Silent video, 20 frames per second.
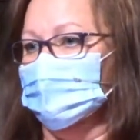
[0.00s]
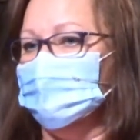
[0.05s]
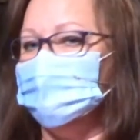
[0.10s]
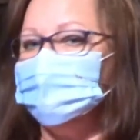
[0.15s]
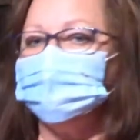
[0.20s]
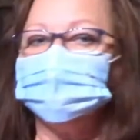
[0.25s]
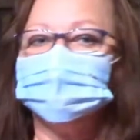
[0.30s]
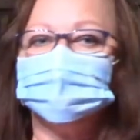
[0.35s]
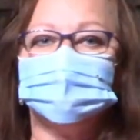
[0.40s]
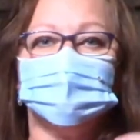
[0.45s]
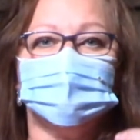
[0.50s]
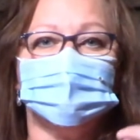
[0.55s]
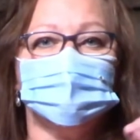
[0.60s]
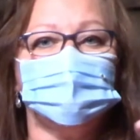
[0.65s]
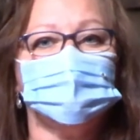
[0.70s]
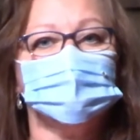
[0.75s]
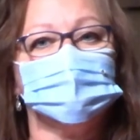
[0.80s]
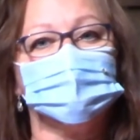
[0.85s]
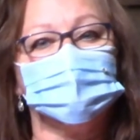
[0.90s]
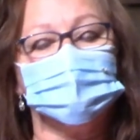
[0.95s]
to
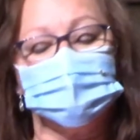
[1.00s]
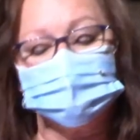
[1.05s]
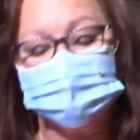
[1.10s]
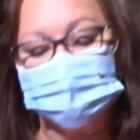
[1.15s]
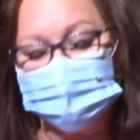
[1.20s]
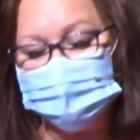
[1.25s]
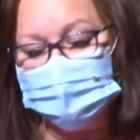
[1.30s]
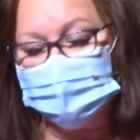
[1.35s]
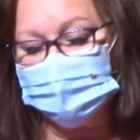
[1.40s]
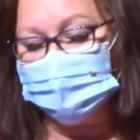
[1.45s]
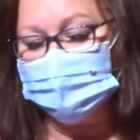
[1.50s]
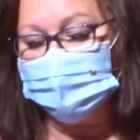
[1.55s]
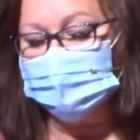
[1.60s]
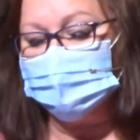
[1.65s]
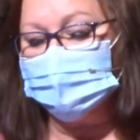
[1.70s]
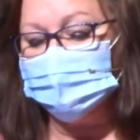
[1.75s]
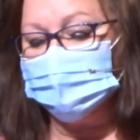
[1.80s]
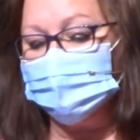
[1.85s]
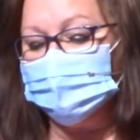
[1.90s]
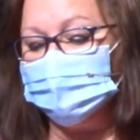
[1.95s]
share your
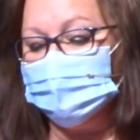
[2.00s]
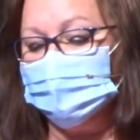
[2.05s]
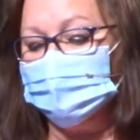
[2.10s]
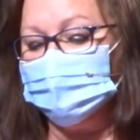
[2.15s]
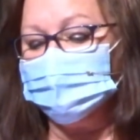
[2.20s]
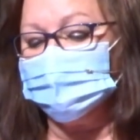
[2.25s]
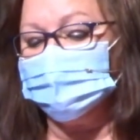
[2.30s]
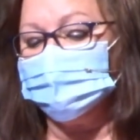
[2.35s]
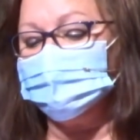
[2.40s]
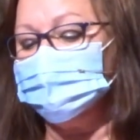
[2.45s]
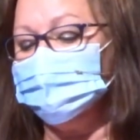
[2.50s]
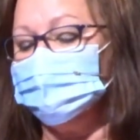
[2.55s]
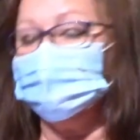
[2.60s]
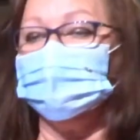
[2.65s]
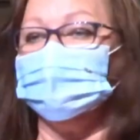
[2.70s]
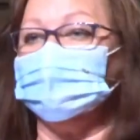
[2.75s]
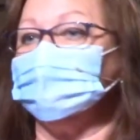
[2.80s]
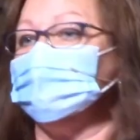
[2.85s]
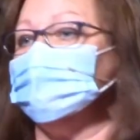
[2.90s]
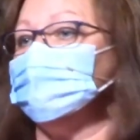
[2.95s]
prosperity with others
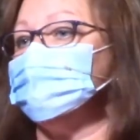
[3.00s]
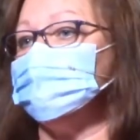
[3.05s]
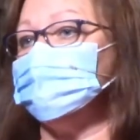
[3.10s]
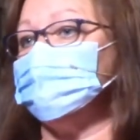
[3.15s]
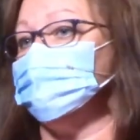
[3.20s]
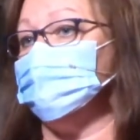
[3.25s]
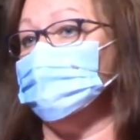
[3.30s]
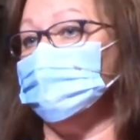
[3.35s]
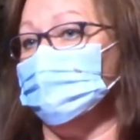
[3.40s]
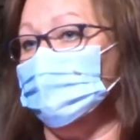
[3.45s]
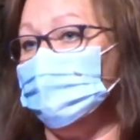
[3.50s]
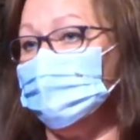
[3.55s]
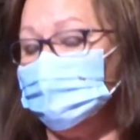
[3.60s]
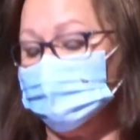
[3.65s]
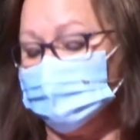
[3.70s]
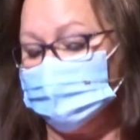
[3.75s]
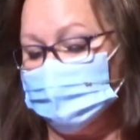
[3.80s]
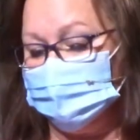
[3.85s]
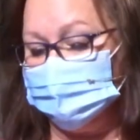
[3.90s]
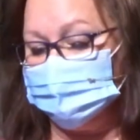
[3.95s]
who cannot
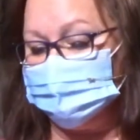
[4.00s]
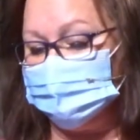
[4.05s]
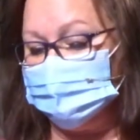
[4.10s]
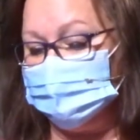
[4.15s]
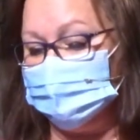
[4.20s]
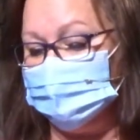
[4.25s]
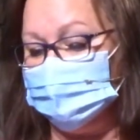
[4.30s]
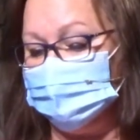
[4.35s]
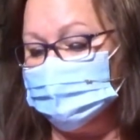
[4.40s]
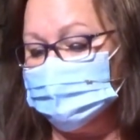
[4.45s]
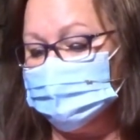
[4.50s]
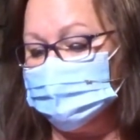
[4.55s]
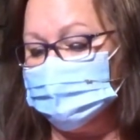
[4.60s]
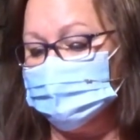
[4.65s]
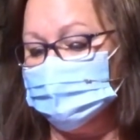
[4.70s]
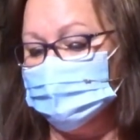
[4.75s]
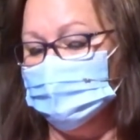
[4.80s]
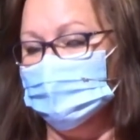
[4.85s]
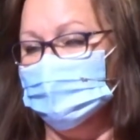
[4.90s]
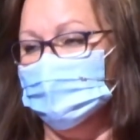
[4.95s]
supply their own
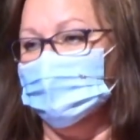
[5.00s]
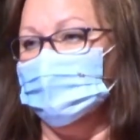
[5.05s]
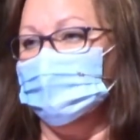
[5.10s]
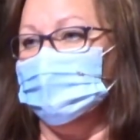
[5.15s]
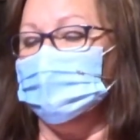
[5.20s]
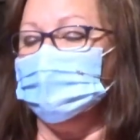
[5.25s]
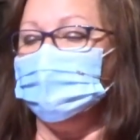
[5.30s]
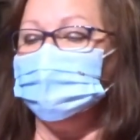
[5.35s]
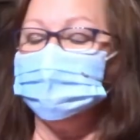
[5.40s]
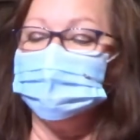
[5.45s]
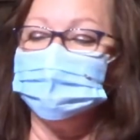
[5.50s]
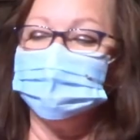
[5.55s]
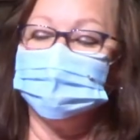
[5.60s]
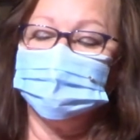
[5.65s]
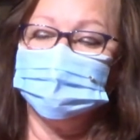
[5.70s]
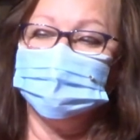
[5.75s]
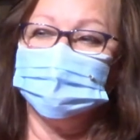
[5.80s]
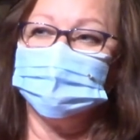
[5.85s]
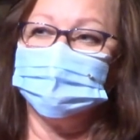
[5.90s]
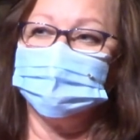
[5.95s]
needs, and
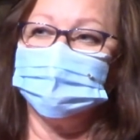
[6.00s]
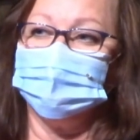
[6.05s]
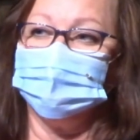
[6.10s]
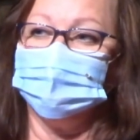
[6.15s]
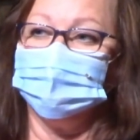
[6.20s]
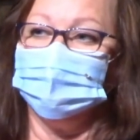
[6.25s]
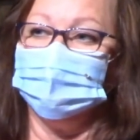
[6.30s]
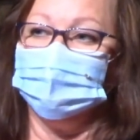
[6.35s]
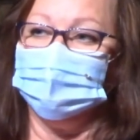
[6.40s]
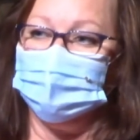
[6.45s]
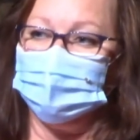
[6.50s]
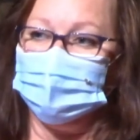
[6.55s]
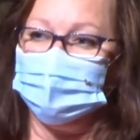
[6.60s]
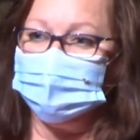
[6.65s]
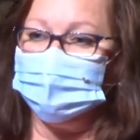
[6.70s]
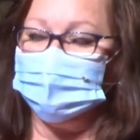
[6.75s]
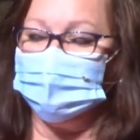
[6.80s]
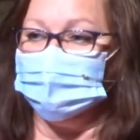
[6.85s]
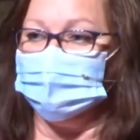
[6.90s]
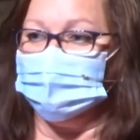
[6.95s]
to do so
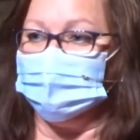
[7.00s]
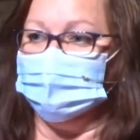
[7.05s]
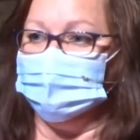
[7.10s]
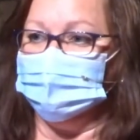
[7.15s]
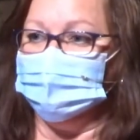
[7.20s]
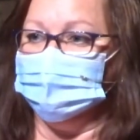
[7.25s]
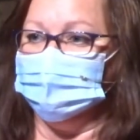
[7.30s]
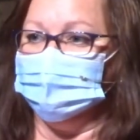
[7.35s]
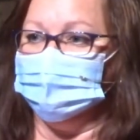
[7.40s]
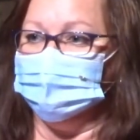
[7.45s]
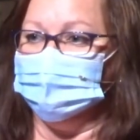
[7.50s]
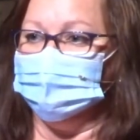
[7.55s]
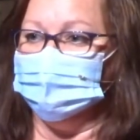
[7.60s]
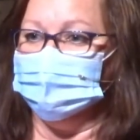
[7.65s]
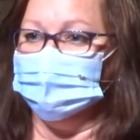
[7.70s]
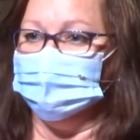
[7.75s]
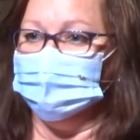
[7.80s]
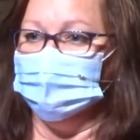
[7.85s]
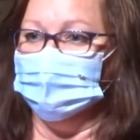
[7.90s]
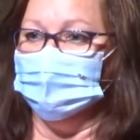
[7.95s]
happily.
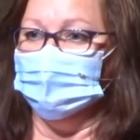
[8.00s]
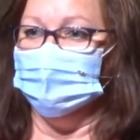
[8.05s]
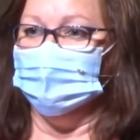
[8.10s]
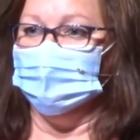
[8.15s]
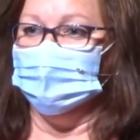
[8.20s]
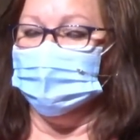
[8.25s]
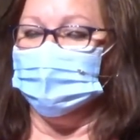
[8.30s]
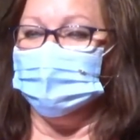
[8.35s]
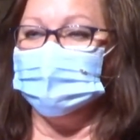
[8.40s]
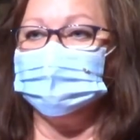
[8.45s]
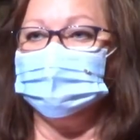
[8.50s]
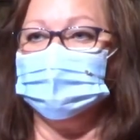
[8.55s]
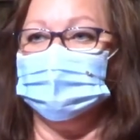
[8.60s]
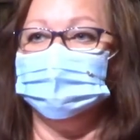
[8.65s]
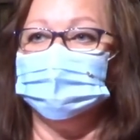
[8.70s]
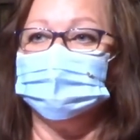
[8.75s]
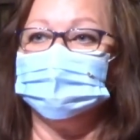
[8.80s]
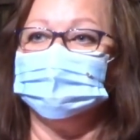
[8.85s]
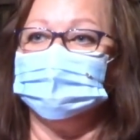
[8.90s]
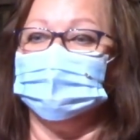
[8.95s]
As
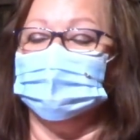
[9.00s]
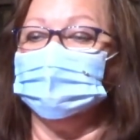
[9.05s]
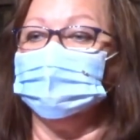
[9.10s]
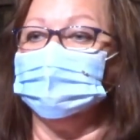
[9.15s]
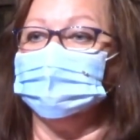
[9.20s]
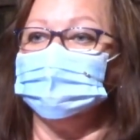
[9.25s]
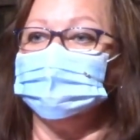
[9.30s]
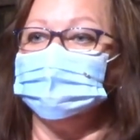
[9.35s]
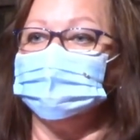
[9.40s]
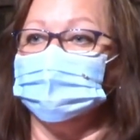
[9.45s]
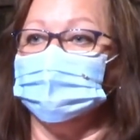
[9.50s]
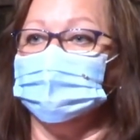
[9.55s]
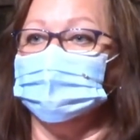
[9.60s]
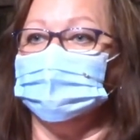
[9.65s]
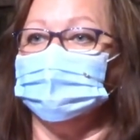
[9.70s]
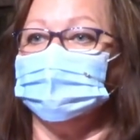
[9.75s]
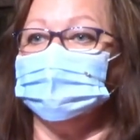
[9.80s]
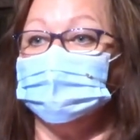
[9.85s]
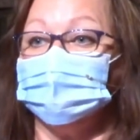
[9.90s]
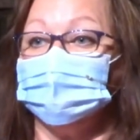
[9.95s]
David sang in the
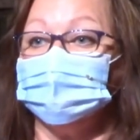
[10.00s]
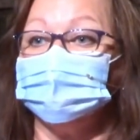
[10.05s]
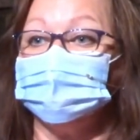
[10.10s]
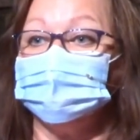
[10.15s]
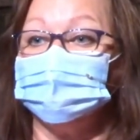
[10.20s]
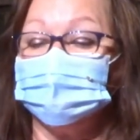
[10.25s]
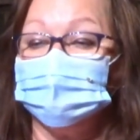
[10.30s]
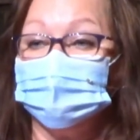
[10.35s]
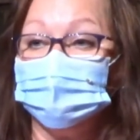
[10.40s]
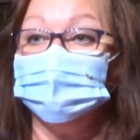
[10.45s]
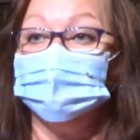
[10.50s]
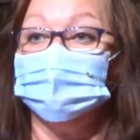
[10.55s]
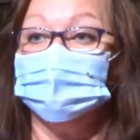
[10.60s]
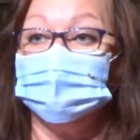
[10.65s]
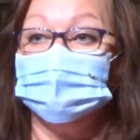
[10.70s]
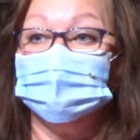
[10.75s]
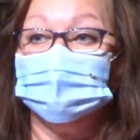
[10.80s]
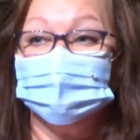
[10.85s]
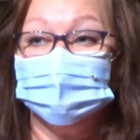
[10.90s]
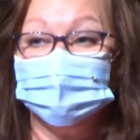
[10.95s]
song, there is
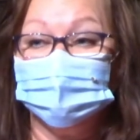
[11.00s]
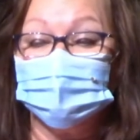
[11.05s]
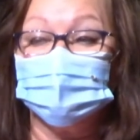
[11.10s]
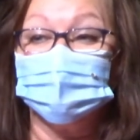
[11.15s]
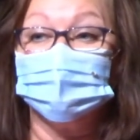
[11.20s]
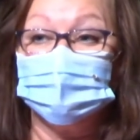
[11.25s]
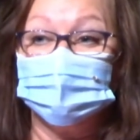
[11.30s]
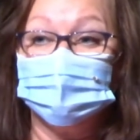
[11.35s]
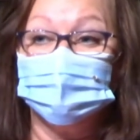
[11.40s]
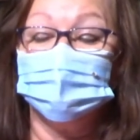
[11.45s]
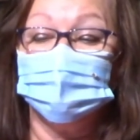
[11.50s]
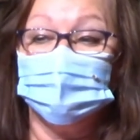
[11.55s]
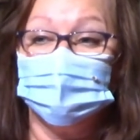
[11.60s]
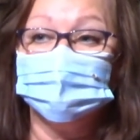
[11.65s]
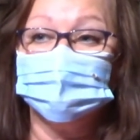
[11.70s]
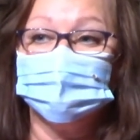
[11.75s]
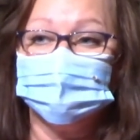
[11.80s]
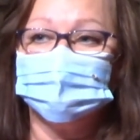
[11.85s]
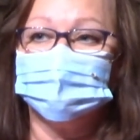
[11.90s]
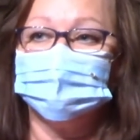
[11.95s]
someone very
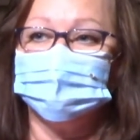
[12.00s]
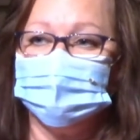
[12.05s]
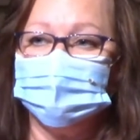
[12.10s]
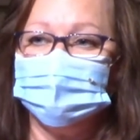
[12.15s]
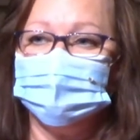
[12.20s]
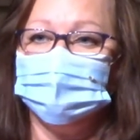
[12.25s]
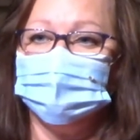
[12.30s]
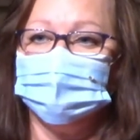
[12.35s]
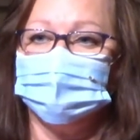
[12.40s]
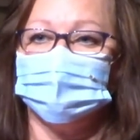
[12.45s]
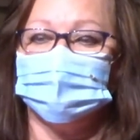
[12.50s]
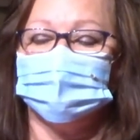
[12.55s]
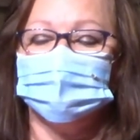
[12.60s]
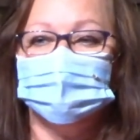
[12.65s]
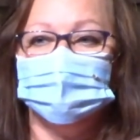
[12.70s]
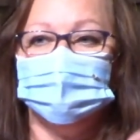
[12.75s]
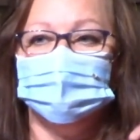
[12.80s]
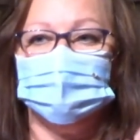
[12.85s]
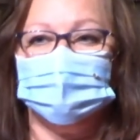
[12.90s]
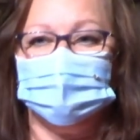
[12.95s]
close to
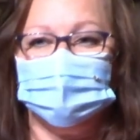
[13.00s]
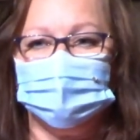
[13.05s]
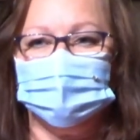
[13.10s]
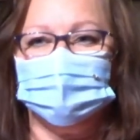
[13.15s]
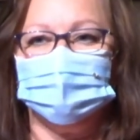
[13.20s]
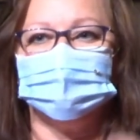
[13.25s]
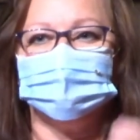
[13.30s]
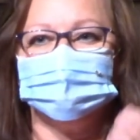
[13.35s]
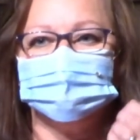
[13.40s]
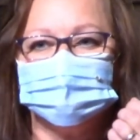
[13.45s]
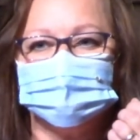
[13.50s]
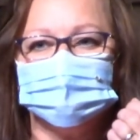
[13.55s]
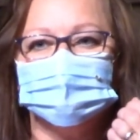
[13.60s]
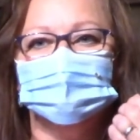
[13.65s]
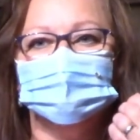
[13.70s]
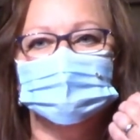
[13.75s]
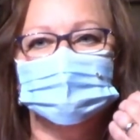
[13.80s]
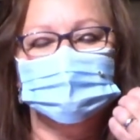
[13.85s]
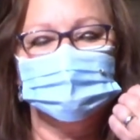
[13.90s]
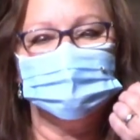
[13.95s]
here who
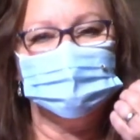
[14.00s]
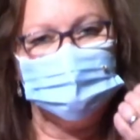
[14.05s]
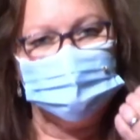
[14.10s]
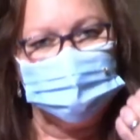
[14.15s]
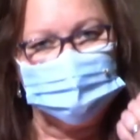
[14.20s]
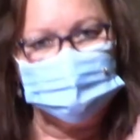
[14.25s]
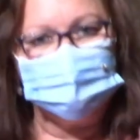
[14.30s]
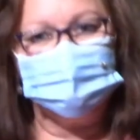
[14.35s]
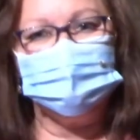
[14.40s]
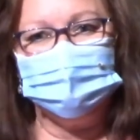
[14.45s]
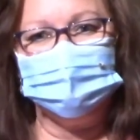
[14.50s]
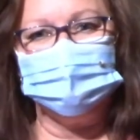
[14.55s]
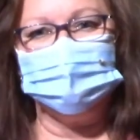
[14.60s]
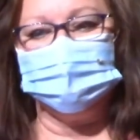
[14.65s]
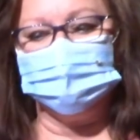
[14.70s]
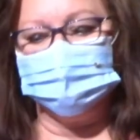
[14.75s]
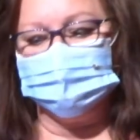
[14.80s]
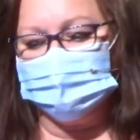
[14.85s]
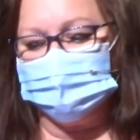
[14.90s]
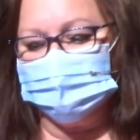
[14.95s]
has these
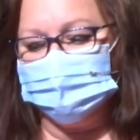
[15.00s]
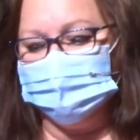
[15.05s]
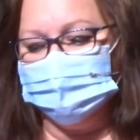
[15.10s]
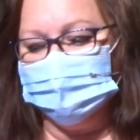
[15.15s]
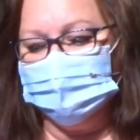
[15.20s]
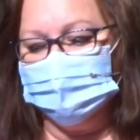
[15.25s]
needs.